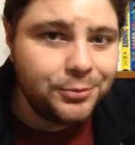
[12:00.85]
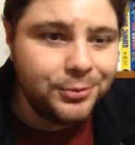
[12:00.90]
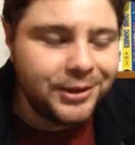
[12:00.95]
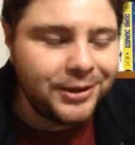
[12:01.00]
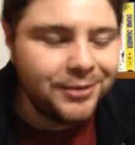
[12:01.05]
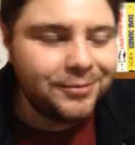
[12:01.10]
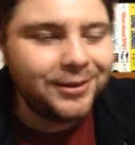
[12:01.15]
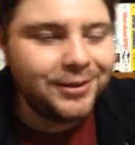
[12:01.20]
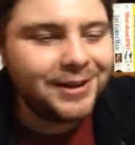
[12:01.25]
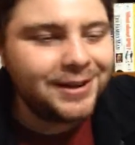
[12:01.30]

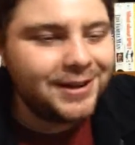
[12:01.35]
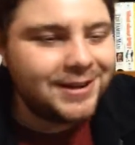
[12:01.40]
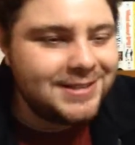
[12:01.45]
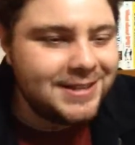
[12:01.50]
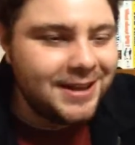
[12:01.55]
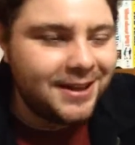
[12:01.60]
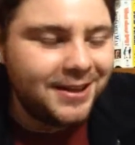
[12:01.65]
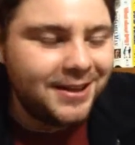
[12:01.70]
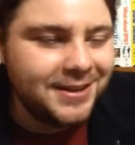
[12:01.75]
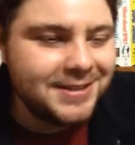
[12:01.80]
between. What can I
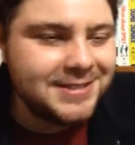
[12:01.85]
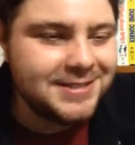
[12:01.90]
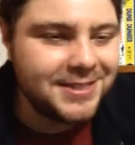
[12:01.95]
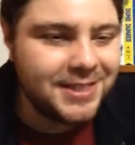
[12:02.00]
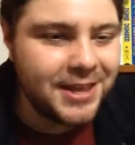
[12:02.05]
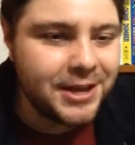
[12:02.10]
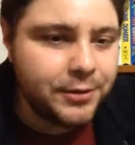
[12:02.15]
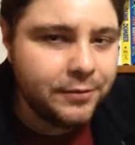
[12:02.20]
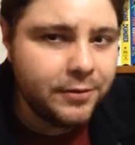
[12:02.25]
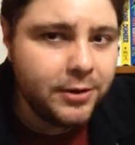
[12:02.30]
tell you? So
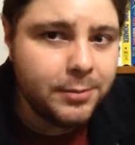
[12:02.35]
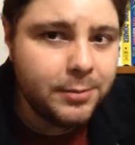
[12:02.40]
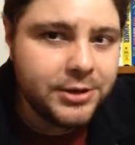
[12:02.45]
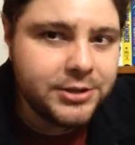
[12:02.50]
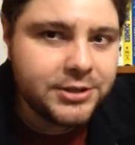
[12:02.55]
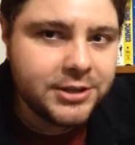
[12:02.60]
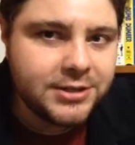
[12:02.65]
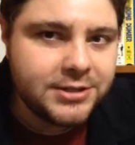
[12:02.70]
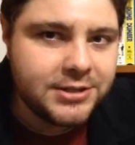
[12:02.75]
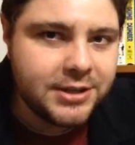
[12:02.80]
thank you very
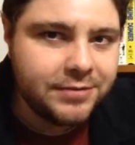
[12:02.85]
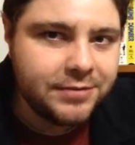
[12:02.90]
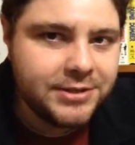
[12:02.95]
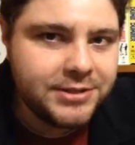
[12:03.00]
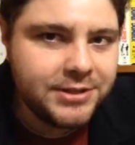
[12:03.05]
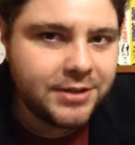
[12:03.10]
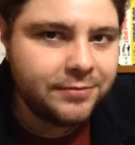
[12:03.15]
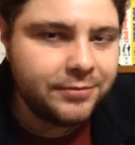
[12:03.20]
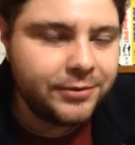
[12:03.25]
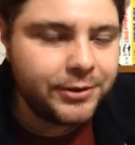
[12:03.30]
much,
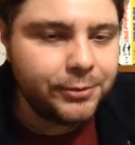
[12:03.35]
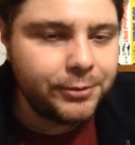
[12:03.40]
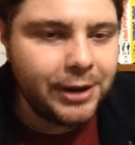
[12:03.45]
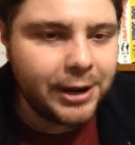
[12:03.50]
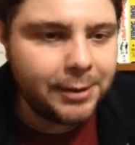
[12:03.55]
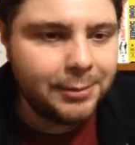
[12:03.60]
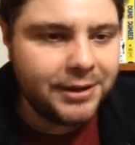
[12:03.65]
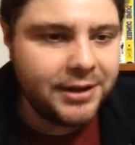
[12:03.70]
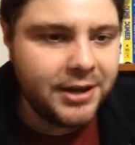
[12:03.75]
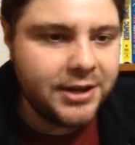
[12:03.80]
Kid77, for your
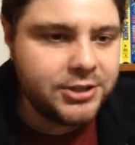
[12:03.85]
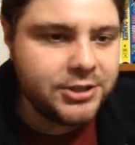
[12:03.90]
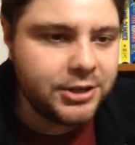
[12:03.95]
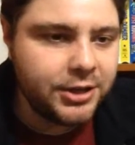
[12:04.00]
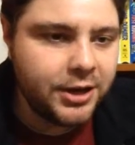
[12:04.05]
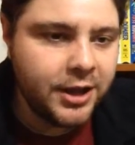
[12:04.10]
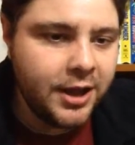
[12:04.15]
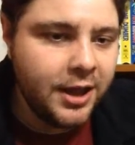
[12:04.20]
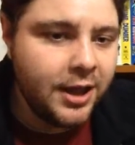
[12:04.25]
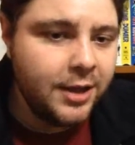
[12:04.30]

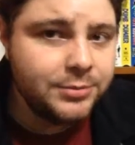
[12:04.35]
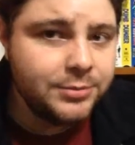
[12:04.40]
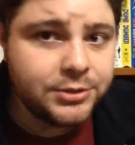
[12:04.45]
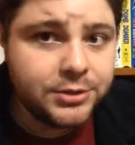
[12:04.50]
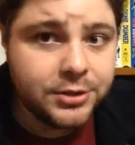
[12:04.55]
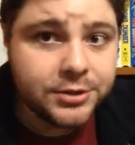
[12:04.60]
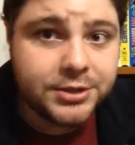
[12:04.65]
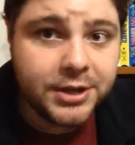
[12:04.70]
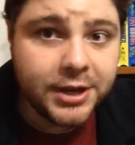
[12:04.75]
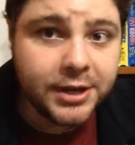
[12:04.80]
recommendation. I'm
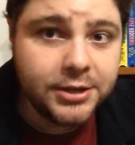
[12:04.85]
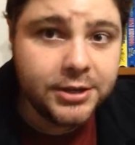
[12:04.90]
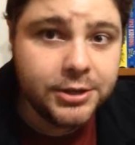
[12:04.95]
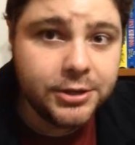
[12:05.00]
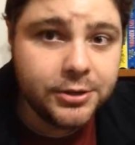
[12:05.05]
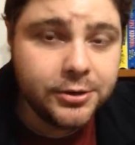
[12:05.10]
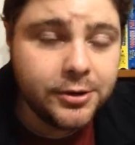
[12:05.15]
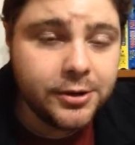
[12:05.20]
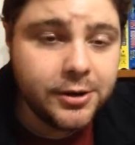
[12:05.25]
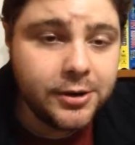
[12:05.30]
still taking
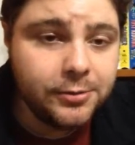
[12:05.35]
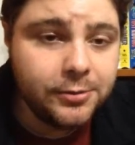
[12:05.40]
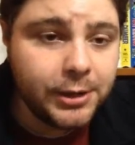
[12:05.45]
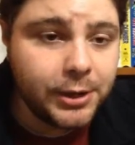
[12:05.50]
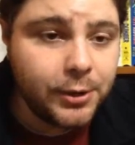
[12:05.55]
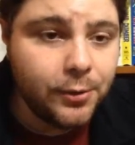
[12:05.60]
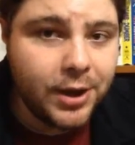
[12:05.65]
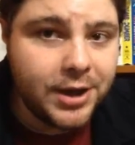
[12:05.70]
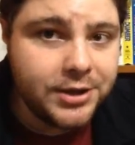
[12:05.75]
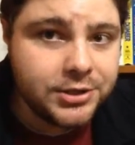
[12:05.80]
your
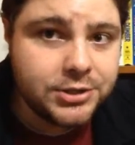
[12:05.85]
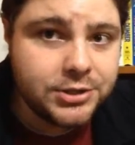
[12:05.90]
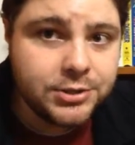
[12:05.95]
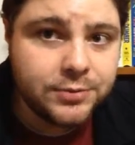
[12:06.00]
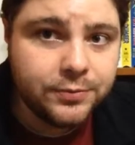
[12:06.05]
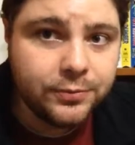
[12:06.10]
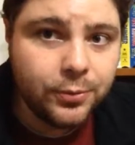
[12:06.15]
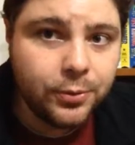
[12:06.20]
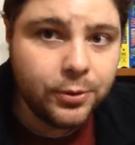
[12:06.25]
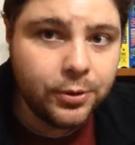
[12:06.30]

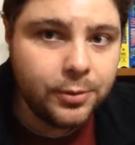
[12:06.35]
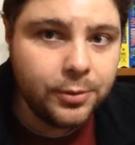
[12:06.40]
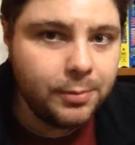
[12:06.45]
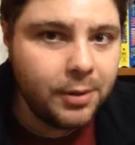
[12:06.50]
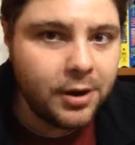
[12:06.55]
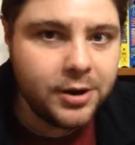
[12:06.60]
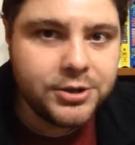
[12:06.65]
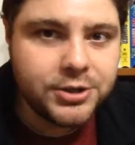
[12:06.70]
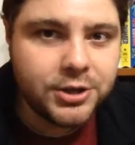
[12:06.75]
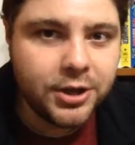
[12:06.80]
requests for
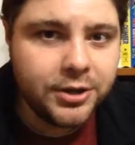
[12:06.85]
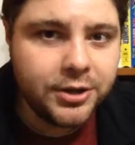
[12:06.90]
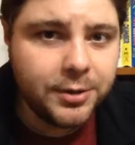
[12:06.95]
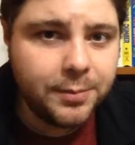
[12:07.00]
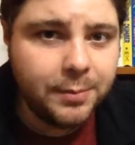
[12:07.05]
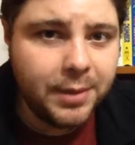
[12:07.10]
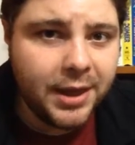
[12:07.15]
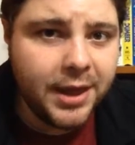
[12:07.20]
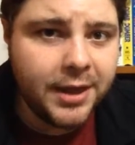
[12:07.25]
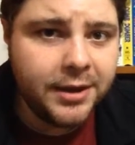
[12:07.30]
March on
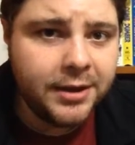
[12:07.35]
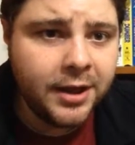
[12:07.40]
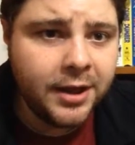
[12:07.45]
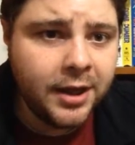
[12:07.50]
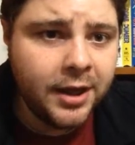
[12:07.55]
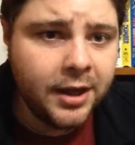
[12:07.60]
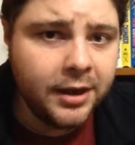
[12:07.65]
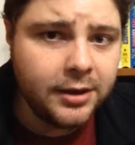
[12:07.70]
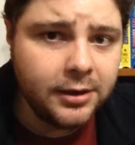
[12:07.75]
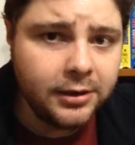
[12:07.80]
Demand.
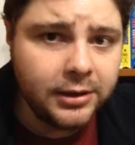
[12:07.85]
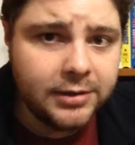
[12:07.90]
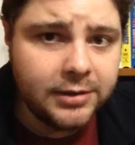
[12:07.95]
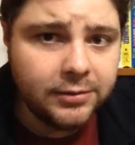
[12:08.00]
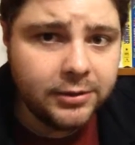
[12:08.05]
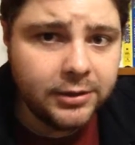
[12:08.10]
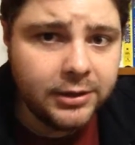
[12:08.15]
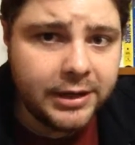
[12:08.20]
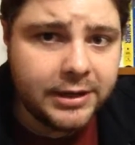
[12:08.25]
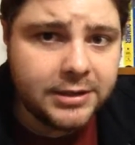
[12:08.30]
I'm going to
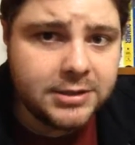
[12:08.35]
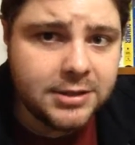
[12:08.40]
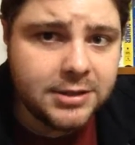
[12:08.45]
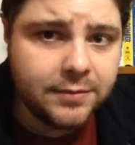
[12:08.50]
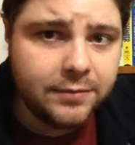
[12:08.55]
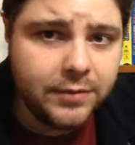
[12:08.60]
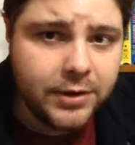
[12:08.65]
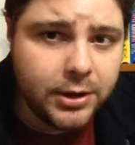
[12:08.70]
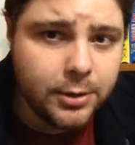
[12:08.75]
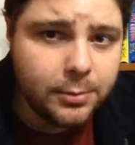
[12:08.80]
leave a link to
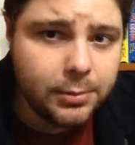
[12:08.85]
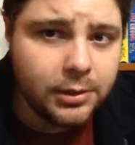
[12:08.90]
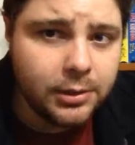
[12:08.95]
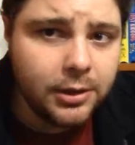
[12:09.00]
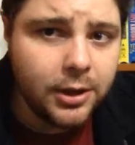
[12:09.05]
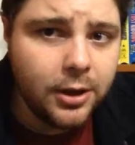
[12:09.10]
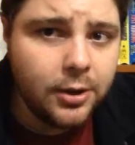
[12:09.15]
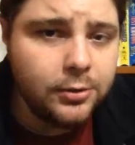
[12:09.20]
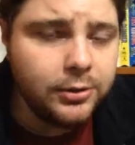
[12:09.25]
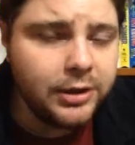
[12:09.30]
the video
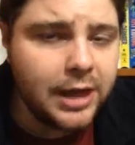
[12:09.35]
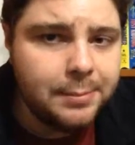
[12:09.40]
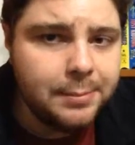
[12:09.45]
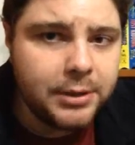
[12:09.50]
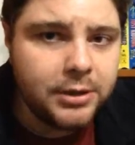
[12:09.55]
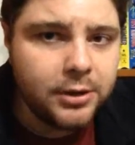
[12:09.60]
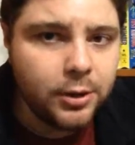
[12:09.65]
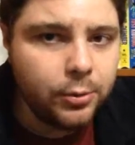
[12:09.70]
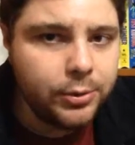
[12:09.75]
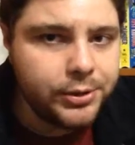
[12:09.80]
below. Let
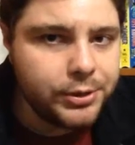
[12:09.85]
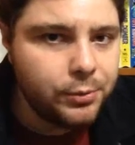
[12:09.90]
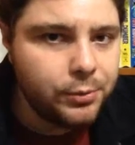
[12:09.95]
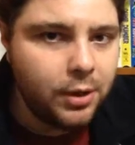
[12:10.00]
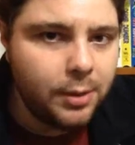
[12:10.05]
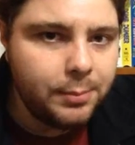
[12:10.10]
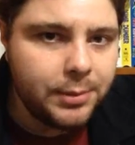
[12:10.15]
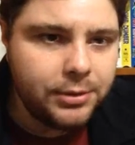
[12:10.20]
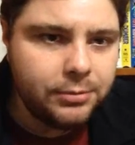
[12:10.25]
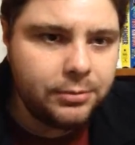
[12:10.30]
me know what you
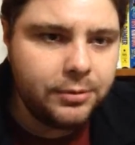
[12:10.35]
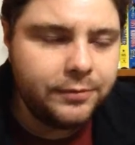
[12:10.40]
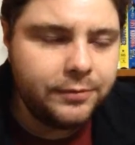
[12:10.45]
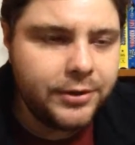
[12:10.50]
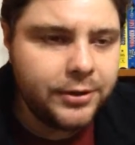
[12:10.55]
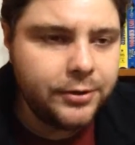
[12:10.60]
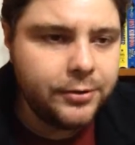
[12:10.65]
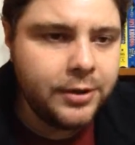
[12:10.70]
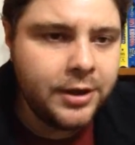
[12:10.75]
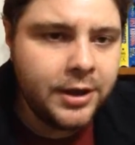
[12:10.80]
want me to
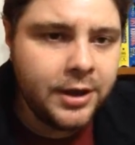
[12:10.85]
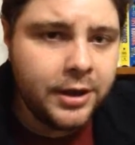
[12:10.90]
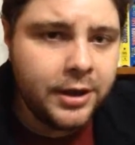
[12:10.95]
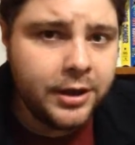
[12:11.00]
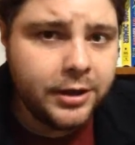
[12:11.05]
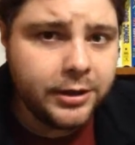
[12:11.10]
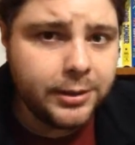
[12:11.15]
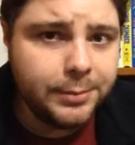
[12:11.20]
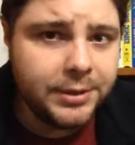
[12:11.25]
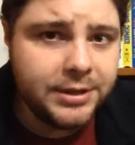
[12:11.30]
review.
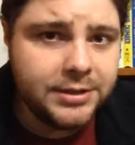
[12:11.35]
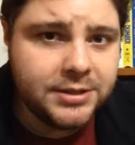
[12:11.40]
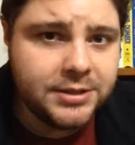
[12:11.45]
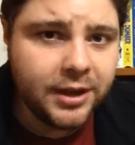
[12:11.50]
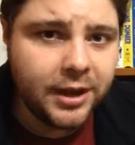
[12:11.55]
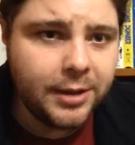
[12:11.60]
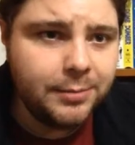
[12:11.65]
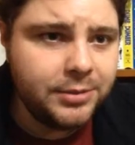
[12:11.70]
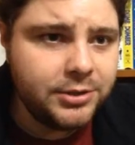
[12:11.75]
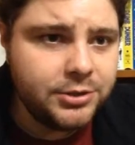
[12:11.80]
In the
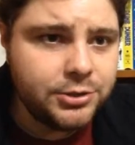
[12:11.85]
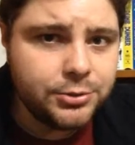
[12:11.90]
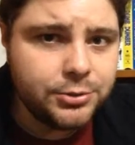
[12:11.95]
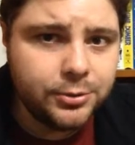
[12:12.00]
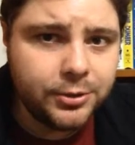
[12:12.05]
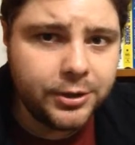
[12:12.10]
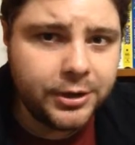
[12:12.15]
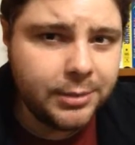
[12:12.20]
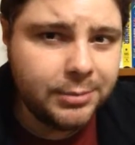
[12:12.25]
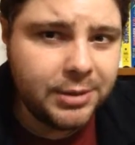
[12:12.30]
meantime, be
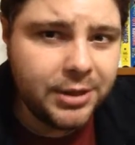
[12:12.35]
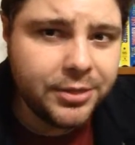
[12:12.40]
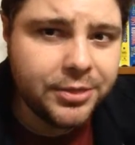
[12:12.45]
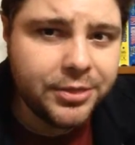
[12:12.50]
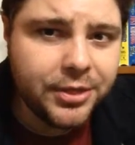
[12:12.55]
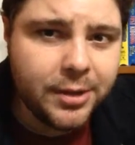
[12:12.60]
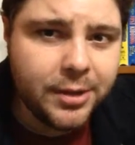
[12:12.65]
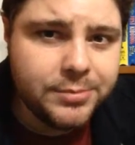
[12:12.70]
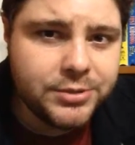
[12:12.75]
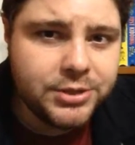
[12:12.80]
sure to give me a
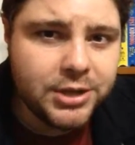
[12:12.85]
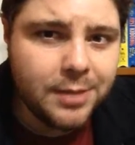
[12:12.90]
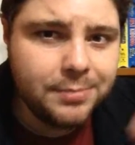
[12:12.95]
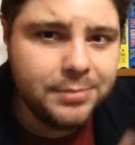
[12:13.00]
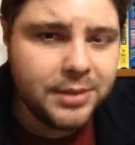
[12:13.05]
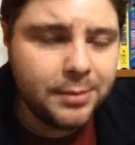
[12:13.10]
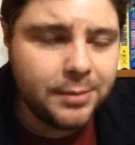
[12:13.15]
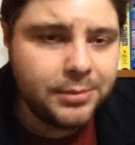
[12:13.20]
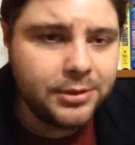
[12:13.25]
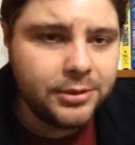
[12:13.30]
thumbs
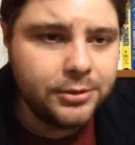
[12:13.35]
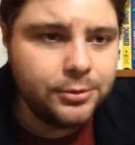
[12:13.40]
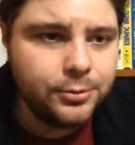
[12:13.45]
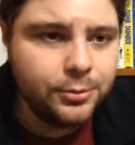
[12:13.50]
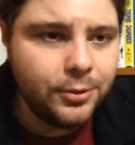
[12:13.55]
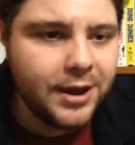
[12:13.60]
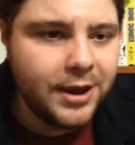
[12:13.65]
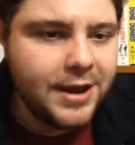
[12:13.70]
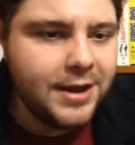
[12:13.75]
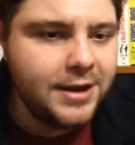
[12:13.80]
up. That'd be
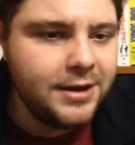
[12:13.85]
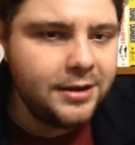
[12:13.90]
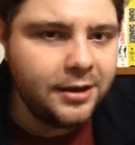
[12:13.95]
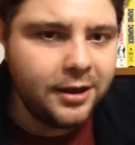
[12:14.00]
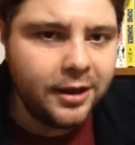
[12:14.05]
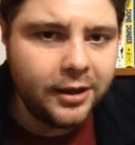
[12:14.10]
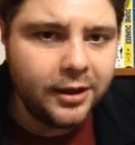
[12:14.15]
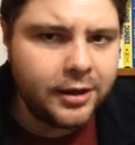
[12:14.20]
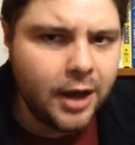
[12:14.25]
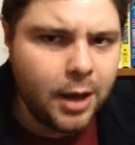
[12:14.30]
great.
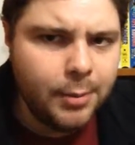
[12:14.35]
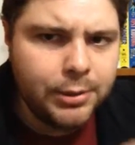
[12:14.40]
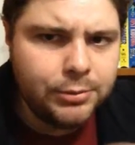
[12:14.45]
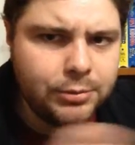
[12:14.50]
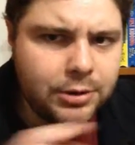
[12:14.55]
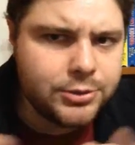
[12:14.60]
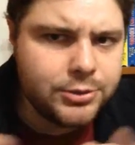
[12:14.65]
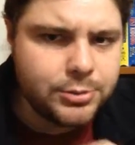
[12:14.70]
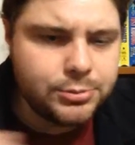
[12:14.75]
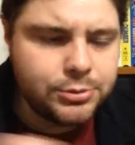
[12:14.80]

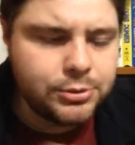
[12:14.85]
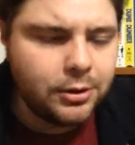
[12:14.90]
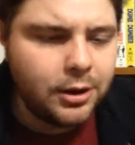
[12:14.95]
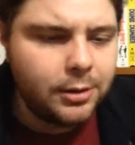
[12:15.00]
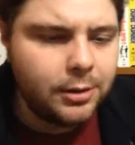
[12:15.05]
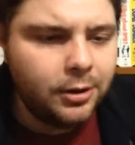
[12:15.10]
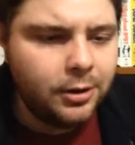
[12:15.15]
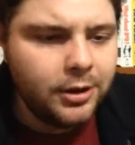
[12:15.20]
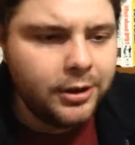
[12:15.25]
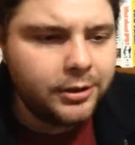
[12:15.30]
Comment, rate,
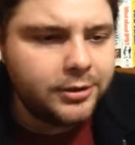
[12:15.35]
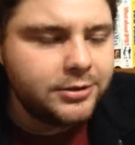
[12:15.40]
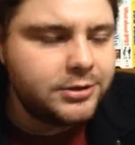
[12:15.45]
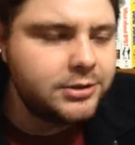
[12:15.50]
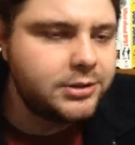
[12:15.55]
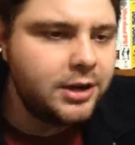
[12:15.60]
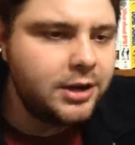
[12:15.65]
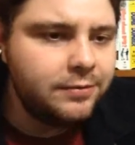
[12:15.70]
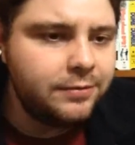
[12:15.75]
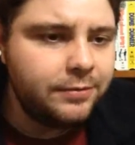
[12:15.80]
subscribe, all that good
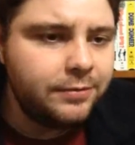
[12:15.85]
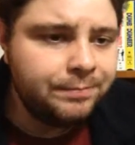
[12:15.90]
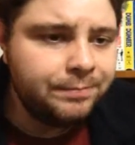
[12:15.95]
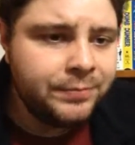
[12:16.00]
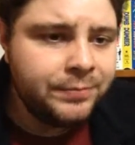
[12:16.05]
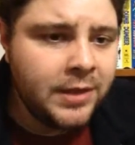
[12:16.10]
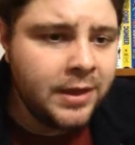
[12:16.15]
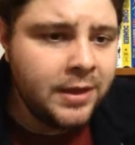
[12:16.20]
stuff.